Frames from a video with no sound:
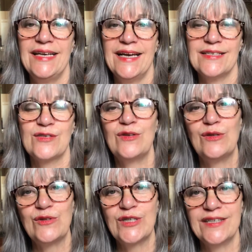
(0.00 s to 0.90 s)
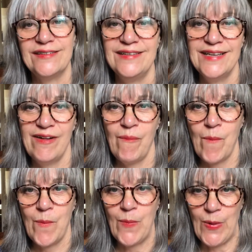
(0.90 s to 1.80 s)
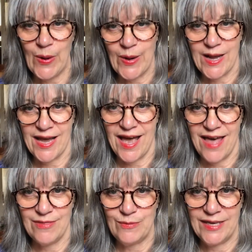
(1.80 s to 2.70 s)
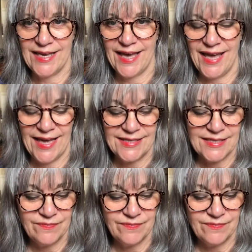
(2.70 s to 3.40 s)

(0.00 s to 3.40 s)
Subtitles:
astrological look at the week ahead.